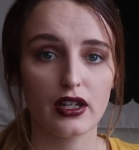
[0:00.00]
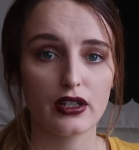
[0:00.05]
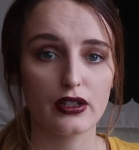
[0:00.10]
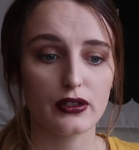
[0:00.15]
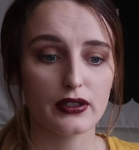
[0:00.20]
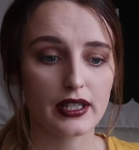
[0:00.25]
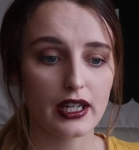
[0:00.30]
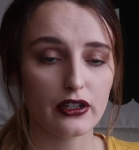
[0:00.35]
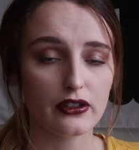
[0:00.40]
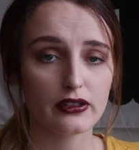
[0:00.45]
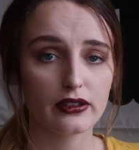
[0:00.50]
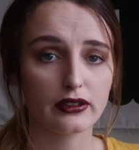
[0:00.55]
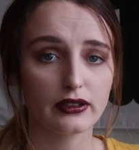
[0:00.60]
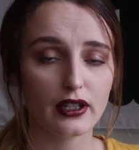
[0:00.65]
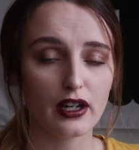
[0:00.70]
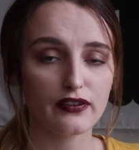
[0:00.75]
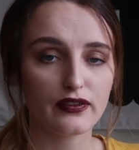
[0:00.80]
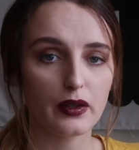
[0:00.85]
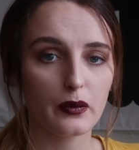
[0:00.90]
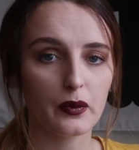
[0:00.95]
You take your shoes
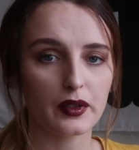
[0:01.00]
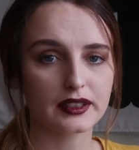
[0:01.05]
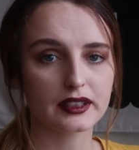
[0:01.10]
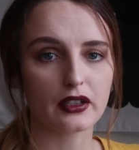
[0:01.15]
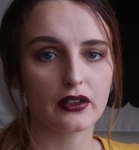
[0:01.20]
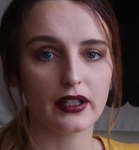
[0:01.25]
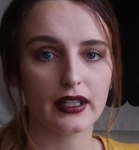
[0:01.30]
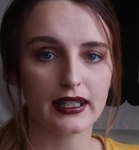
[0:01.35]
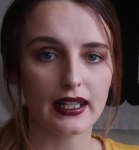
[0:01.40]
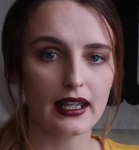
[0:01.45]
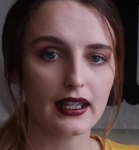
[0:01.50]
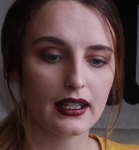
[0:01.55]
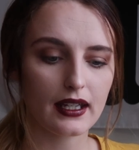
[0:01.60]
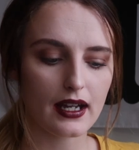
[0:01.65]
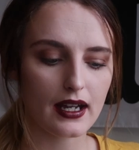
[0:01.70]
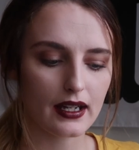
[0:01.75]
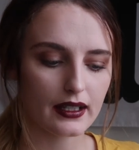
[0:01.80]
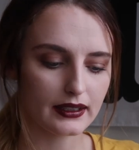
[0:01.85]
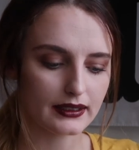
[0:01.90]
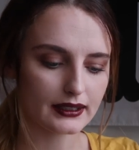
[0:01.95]
off in what's called a
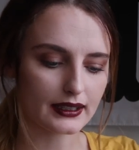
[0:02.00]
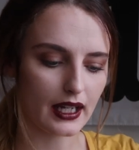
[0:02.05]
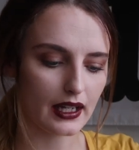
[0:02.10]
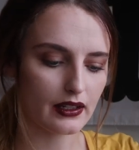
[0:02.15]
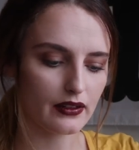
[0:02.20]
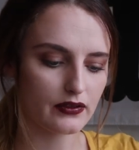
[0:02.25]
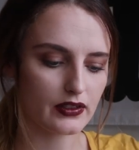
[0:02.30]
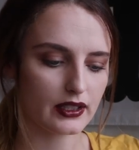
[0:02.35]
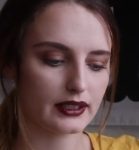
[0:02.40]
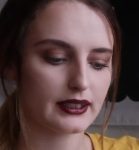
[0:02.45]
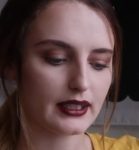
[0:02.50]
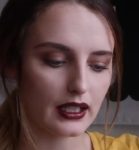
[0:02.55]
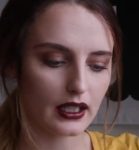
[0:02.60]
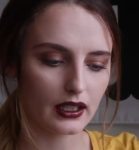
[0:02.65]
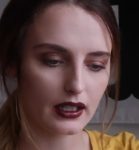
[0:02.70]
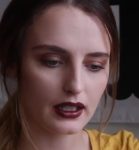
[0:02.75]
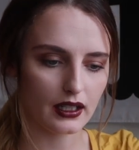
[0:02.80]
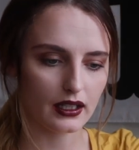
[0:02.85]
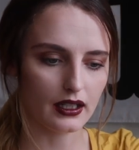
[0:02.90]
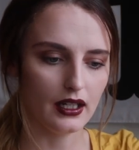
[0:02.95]
genkan. It's kind of just
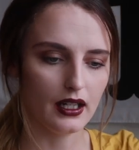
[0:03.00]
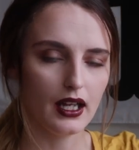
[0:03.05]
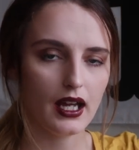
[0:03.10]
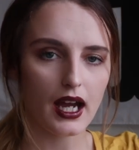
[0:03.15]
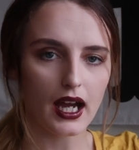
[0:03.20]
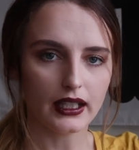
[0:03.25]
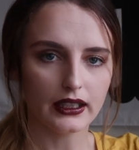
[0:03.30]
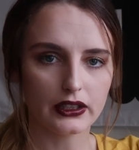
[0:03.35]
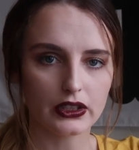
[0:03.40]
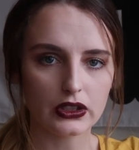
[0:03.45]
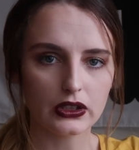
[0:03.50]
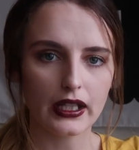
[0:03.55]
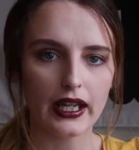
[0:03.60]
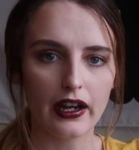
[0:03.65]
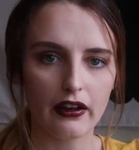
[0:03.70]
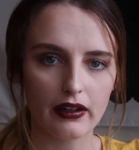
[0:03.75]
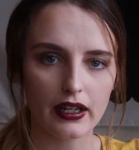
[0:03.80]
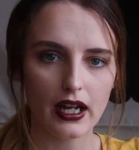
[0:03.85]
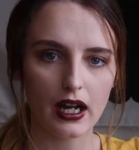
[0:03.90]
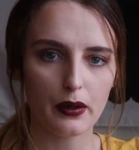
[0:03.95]
like a little
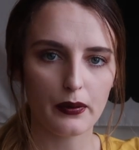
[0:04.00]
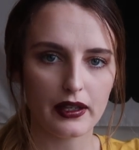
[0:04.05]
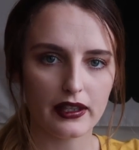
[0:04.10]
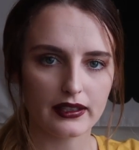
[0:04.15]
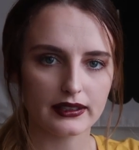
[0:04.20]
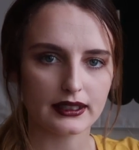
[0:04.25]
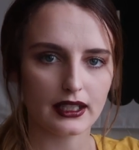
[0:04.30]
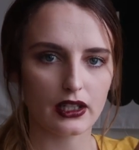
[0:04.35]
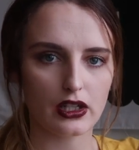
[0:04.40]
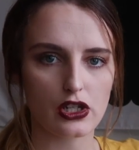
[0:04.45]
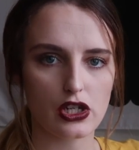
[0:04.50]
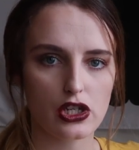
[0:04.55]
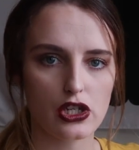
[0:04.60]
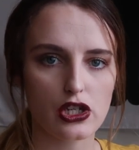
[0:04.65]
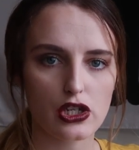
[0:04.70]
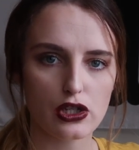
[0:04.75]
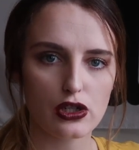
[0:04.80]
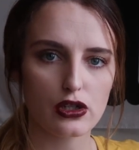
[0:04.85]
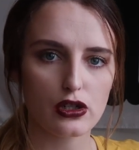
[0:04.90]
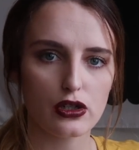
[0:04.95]
area where there's like a
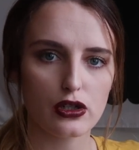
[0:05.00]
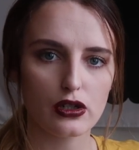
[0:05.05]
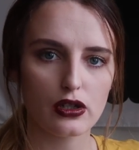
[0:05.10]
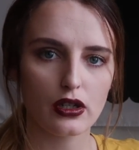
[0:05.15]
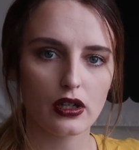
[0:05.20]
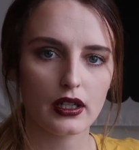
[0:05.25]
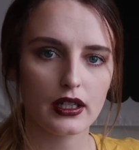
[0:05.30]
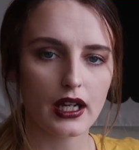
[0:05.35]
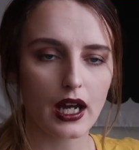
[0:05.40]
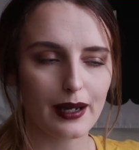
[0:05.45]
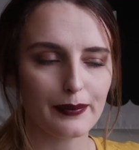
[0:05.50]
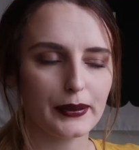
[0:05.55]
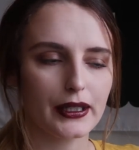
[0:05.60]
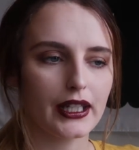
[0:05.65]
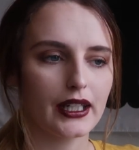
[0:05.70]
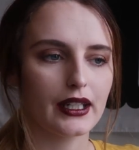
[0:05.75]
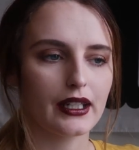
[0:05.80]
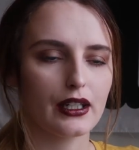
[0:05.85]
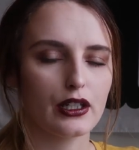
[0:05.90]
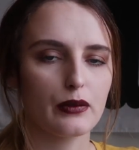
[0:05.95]
shoe
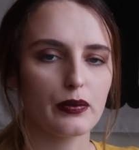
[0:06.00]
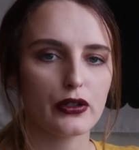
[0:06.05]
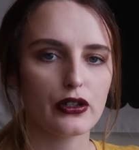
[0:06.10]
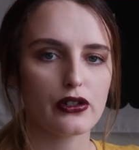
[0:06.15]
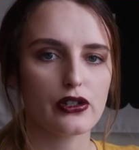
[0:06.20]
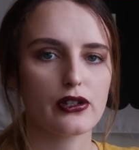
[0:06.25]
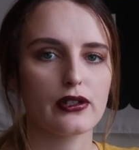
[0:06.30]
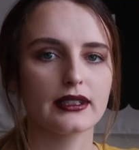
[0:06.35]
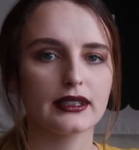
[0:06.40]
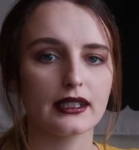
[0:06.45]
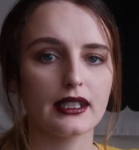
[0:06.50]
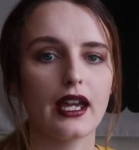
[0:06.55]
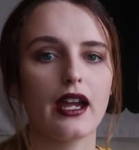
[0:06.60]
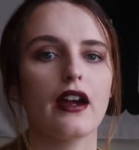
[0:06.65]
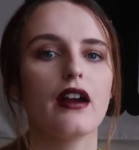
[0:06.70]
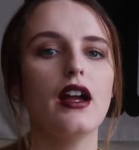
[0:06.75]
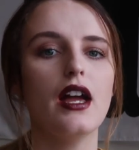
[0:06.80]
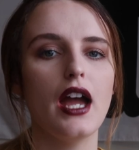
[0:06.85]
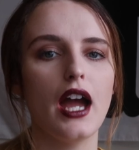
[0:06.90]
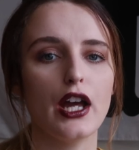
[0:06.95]
cupboard and you put your shoes in
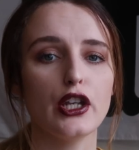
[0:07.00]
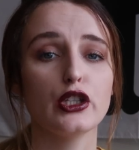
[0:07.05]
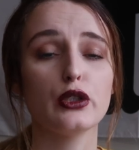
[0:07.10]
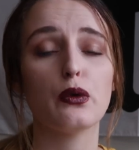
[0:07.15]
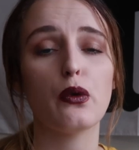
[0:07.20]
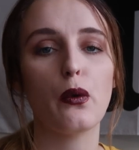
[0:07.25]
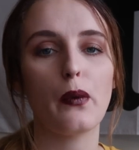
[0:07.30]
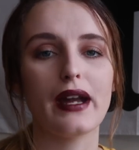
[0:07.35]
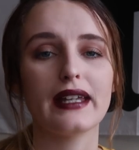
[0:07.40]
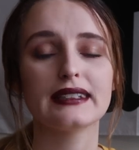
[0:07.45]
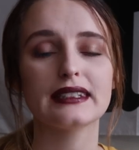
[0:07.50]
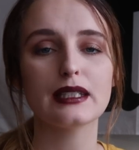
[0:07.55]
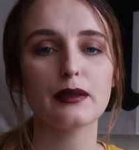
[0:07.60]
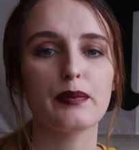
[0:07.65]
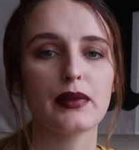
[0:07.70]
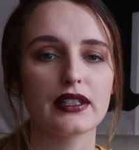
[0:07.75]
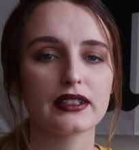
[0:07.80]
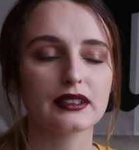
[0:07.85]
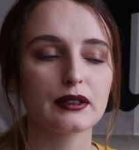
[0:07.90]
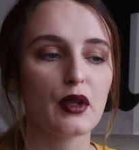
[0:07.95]
there and you will wear
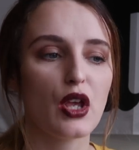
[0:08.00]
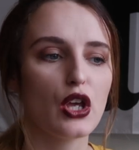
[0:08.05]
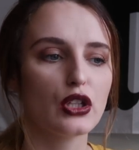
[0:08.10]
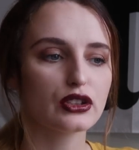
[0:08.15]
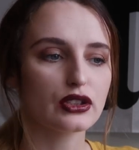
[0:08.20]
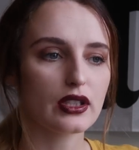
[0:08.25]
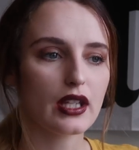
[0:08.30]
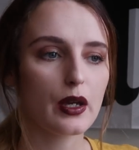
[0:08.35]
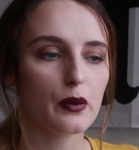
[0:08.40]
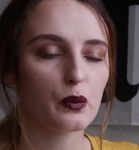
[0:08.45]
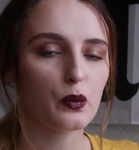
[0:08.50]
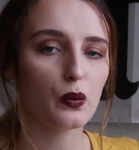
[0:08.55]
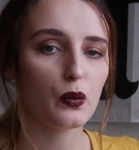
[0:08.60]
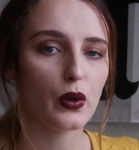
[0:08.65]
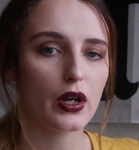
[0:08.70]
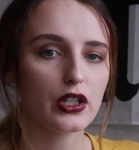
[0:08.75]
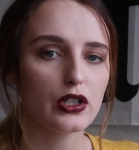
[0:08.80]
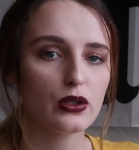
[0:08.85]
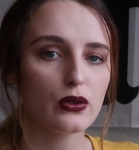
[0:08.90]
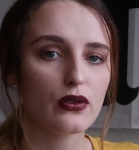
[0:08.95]
slippers. So then
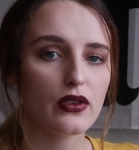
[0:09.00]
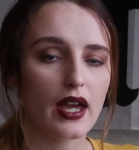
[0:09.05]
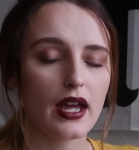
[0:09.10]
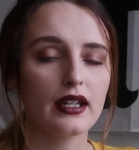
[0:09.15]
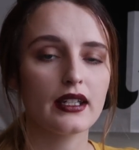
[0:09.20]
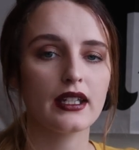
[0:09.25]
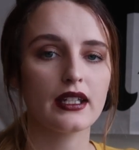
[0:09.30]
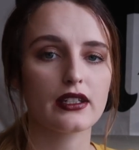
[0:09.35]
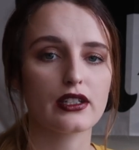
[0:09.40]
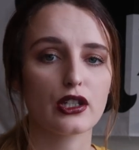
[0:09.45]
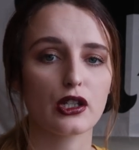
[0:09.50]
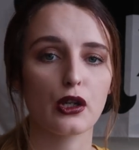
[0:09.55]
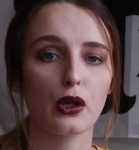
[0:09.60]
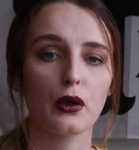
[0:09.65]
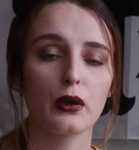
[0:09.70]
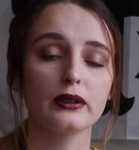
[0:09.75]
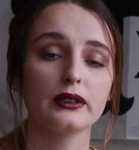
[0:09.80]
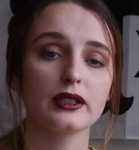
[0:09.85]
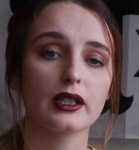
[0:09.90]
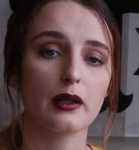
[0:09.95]
when you then need to
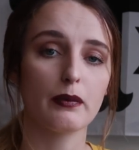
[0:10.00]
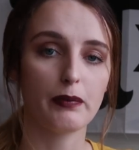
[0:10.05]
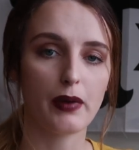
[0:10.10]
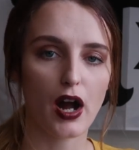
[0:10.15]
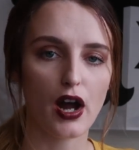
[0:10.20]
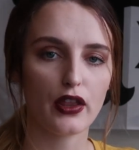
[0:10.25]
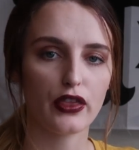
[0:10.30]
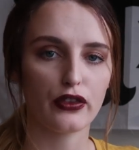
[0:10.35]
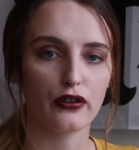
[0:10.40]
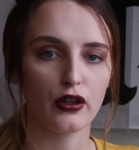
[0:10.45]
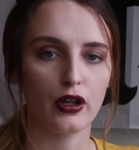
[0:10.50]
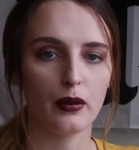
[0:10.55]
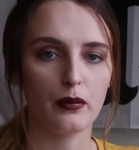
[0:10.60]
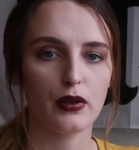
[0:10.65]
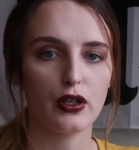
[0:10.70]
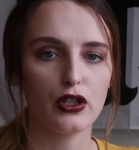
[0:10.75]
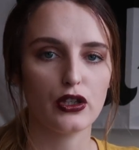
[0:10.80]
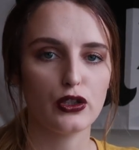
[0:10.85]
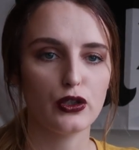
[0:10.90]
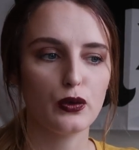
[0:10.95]
go into the
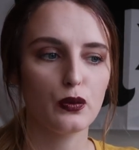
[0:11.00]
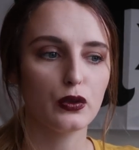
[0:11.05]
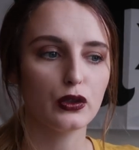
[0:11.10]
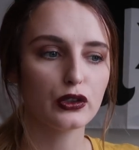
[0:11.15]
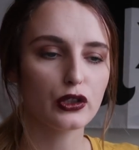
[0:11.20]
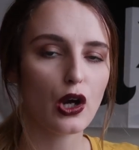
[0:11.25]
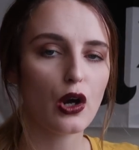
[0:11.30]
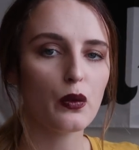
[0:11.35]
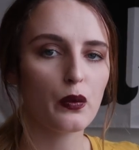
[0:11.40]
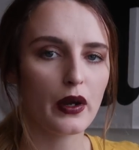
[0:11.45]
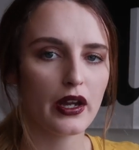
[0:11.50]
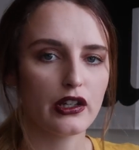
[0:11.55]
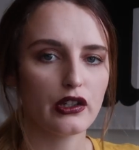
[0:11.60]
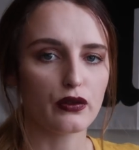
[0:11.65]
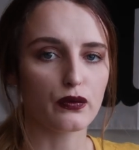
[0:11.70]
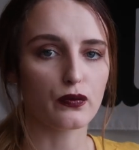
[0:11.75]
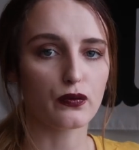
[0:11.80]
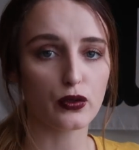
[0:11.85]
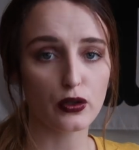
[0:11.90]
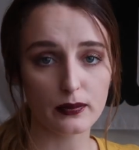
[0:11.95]
bathroom, you will not wear
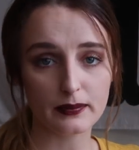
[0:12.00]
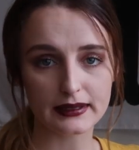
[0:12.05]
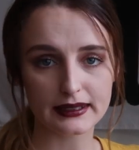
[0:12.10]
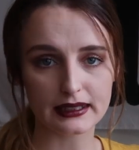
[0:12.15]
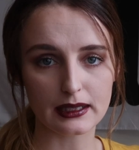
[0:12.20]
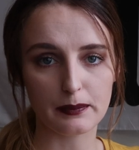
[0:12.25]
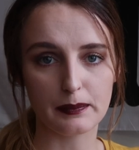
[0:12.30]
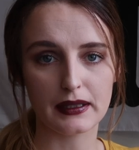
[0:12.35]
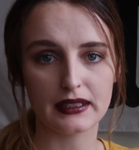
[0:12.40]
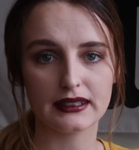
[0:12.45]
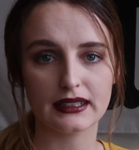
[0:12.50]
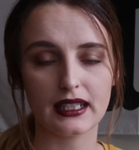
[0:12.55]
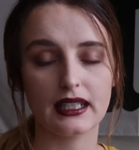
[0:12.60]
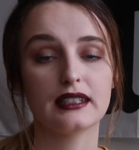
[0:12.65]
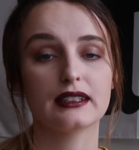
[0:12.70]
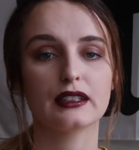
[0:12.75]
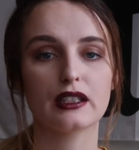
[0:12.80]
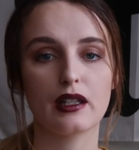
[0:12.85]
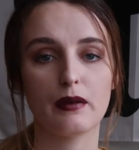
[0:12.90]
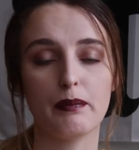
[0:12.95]
your room slippers
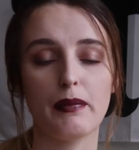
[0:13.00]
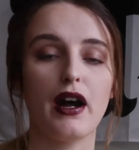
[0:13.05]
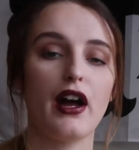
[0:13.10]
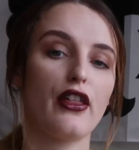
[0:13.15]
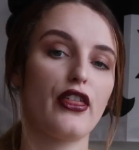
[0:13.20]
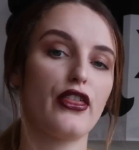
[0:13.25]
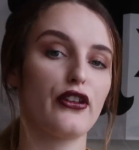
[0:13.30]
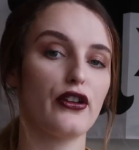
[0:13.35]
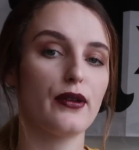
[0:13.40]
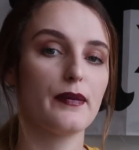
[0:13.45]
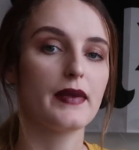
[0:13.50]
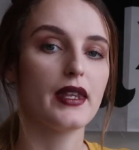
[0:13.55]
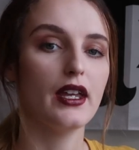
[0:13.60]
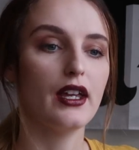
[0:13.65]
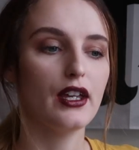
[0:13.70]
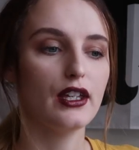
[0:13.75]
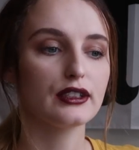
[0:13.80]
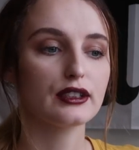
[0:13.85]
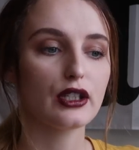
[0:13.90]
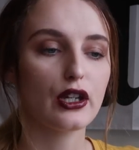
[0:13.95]
into the bathroom.
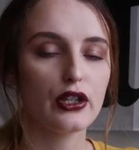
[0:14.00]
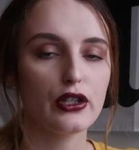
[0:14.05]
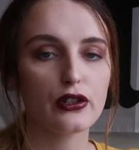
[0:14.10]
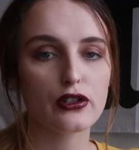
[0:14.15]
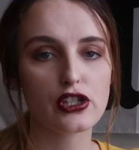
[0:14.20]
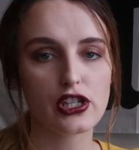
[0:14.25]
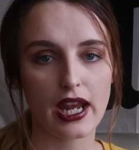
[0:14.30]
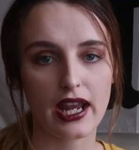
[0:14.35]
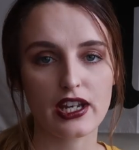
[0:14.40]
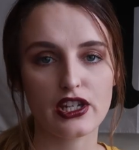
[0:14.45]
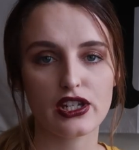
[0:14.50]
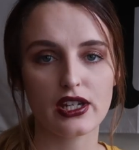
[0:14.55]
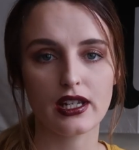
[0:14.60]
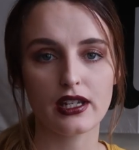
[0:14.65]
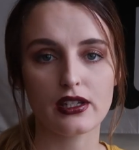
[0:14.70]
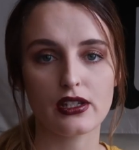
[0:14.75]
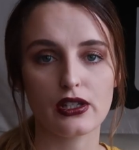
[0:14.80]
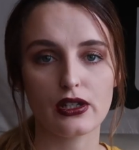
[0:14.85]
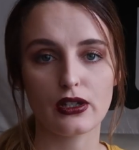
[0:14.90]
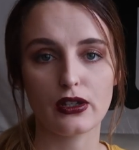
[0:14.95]
So you'll change
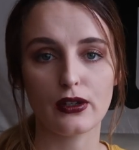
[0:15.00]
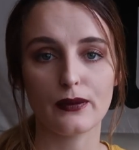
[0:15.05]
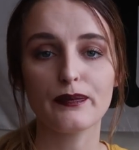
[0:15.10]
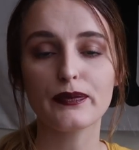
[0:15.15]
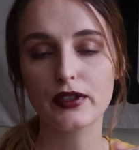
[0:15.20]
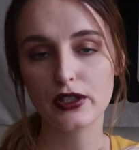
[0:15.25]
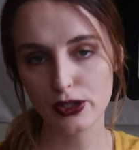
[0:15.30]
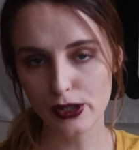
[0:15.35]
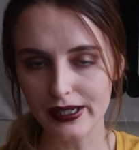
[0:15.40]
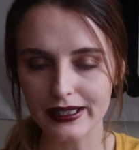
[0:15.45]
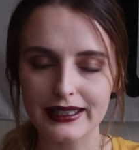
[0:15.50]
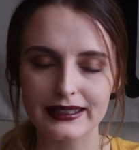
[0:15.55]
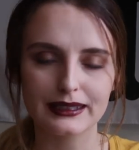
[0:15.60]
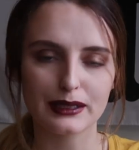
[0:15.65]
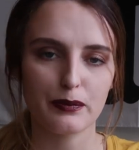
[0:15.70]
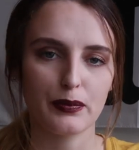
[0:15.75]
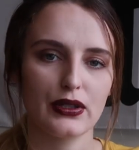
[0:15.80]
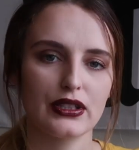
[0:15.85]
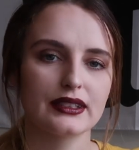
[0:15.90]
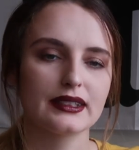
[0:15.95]
into toilet
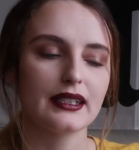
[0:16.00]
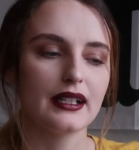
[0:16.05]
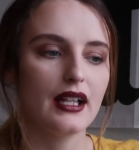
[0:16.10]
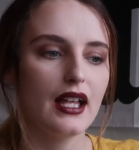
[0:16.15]
slippers.